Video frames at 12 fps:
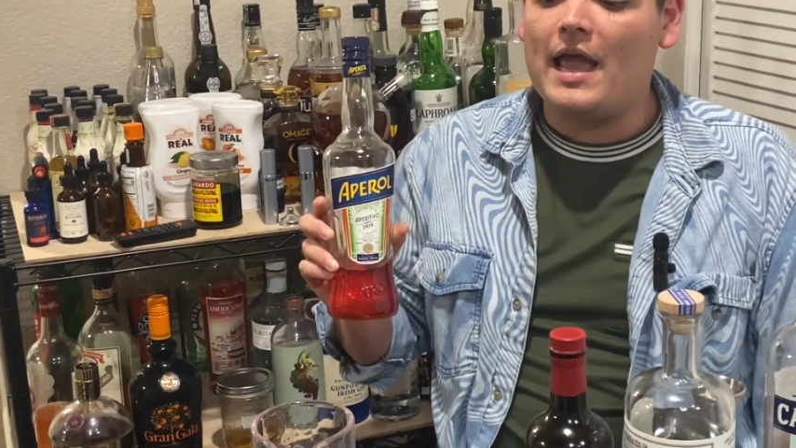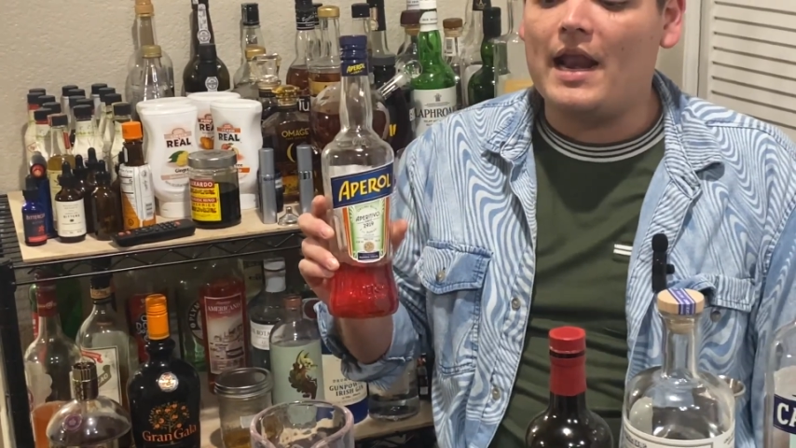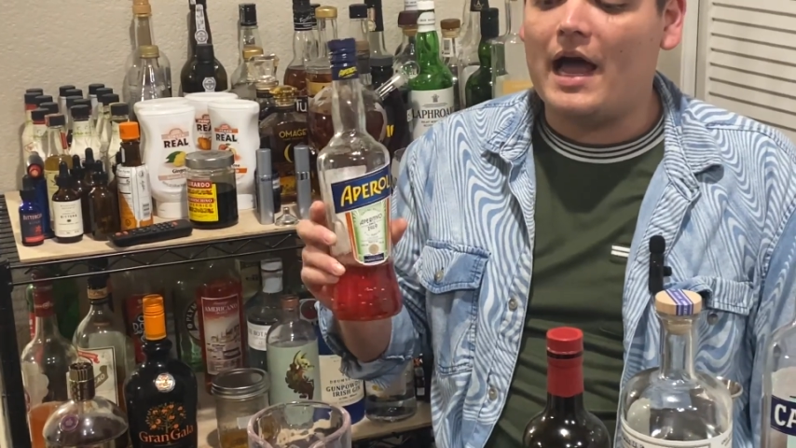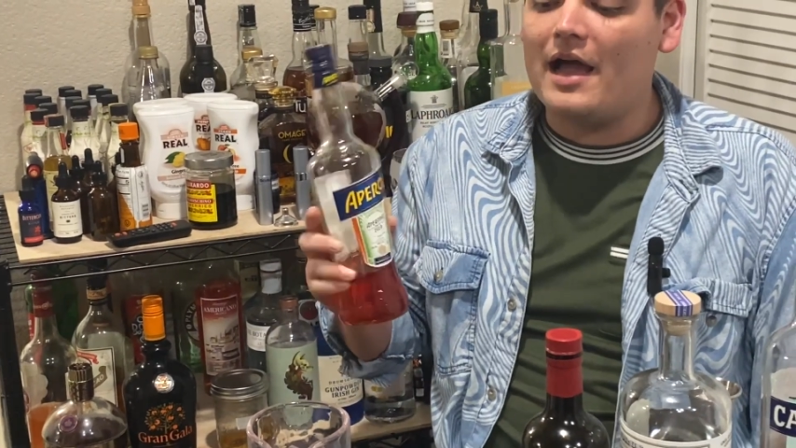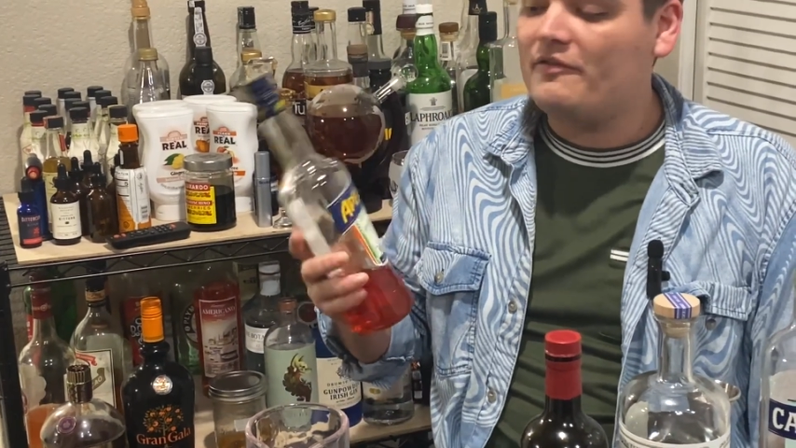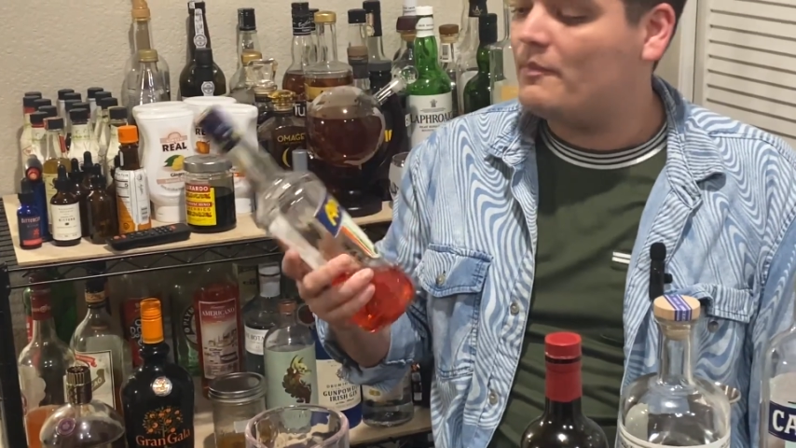And
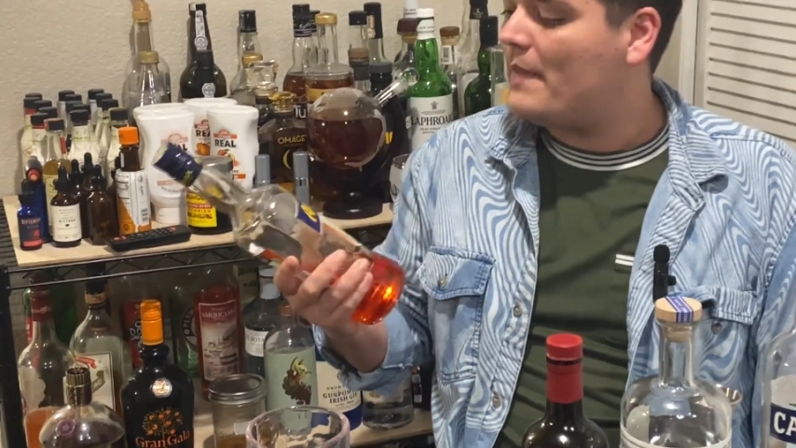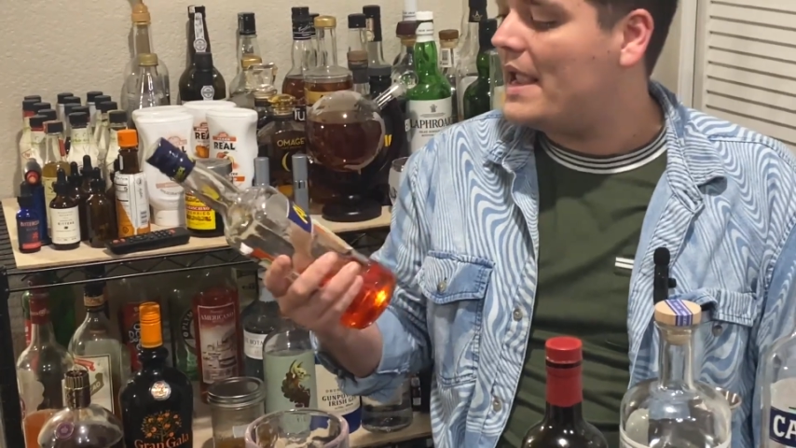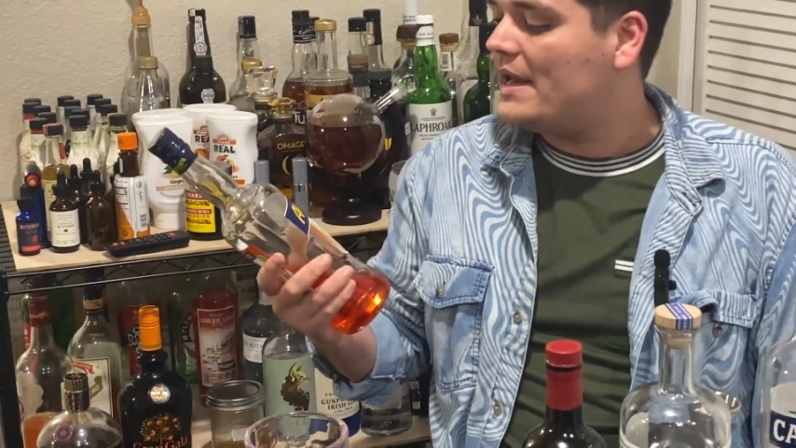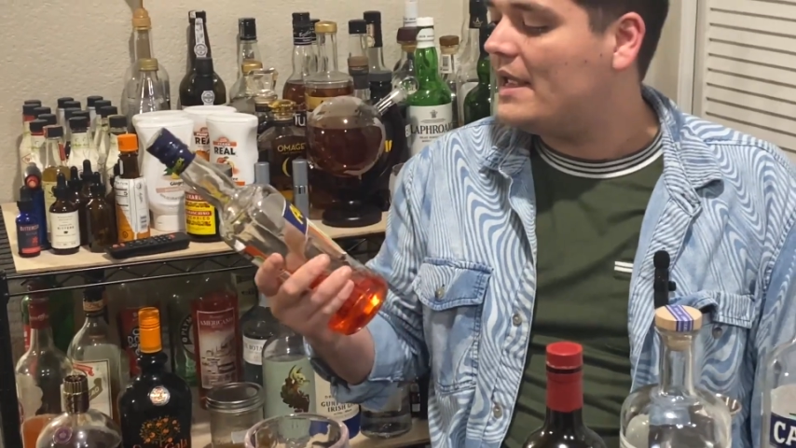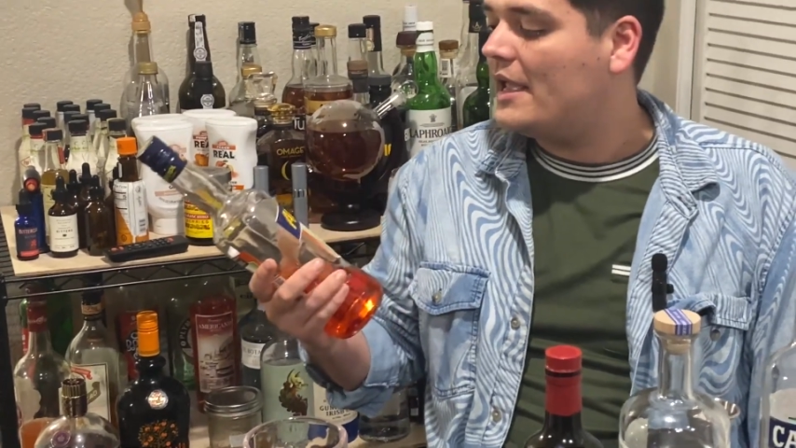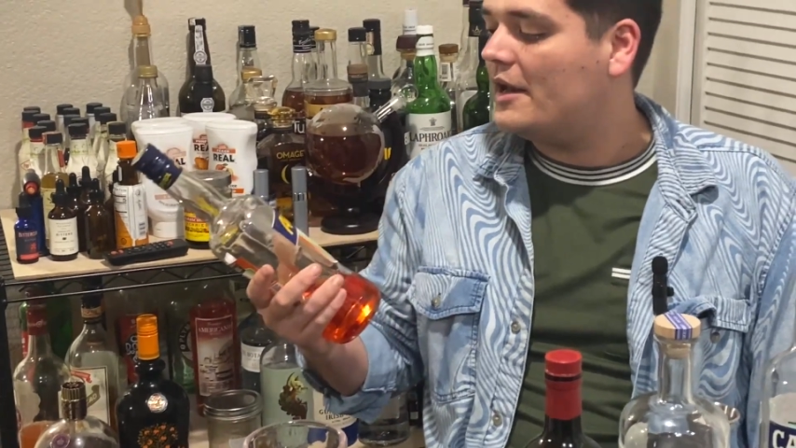I've
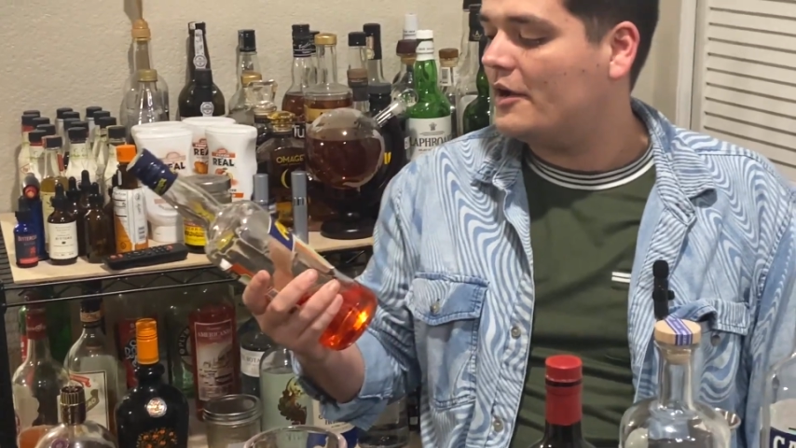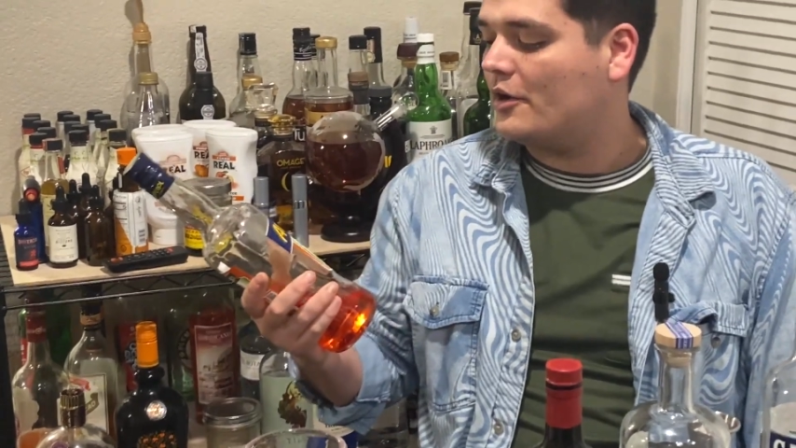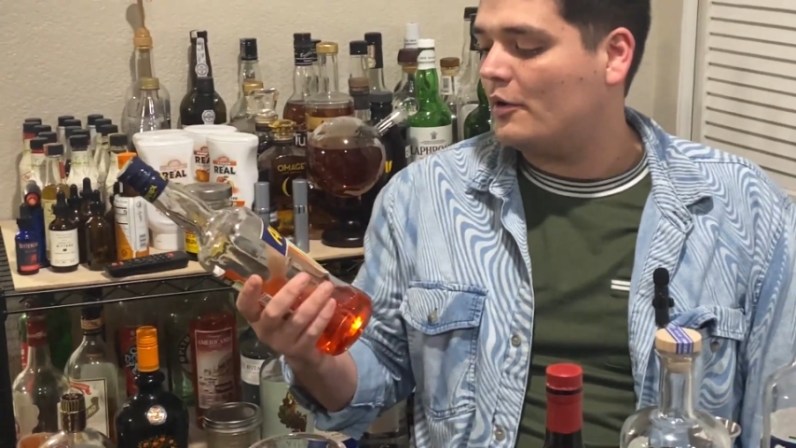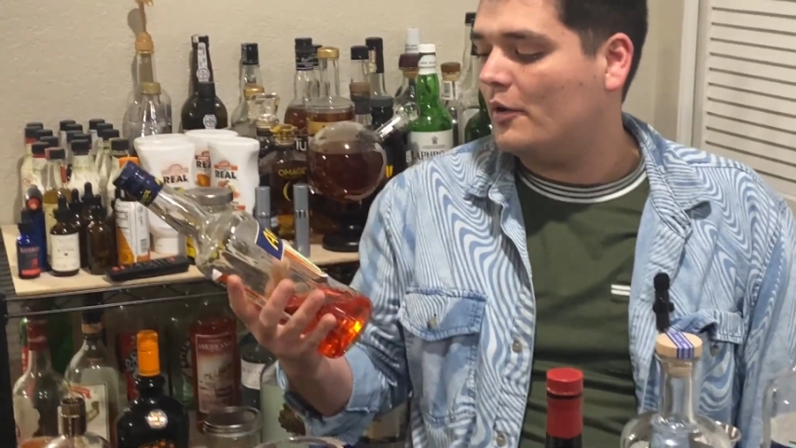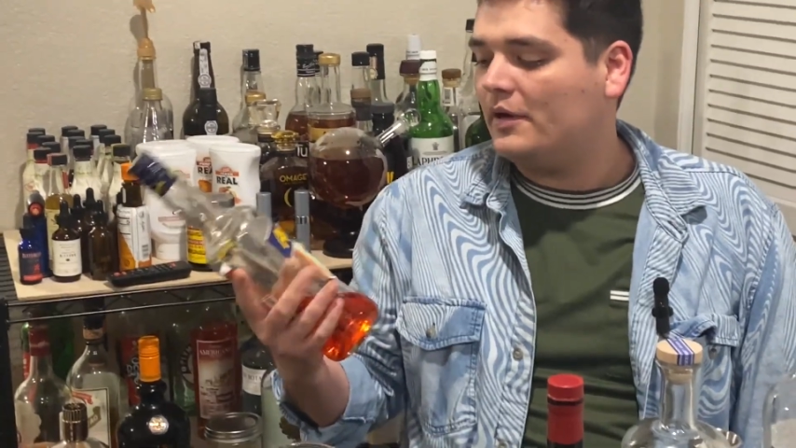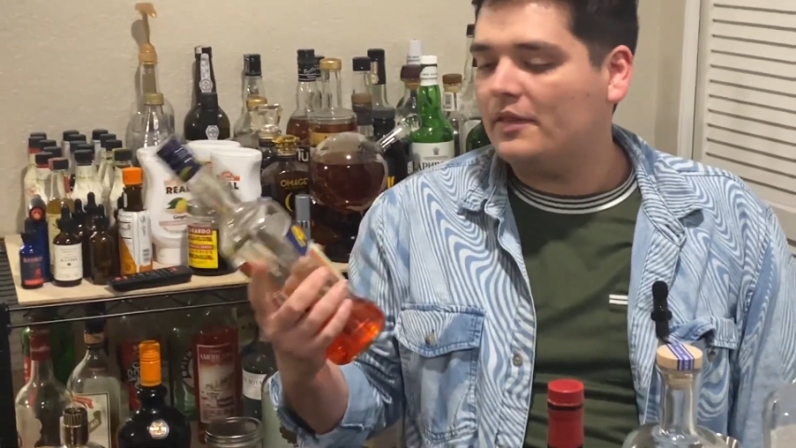made it in a
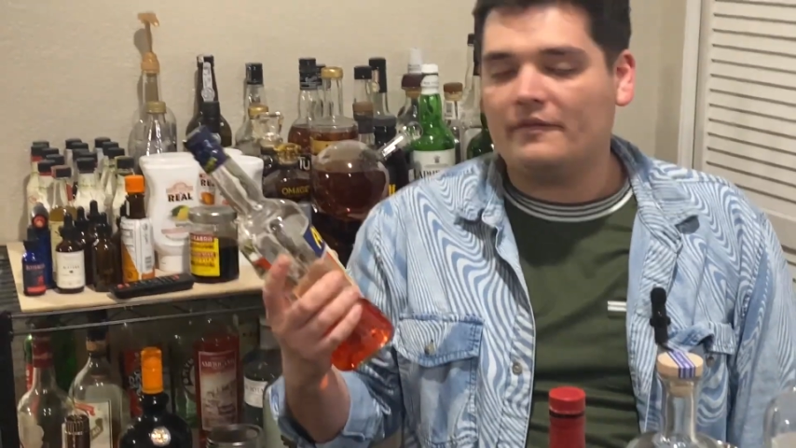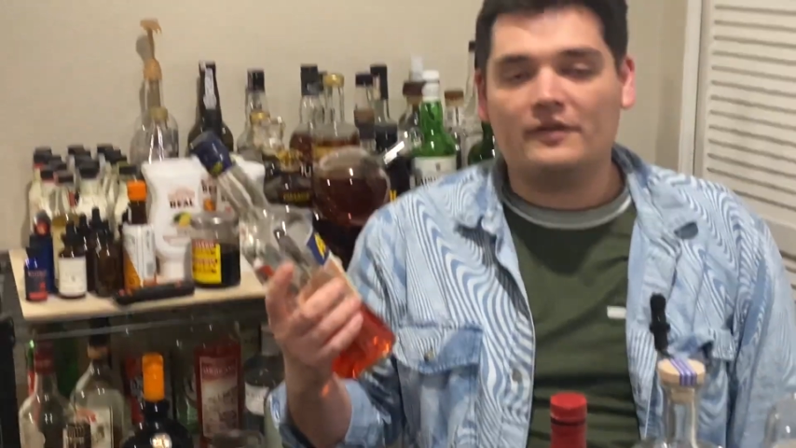Negroni the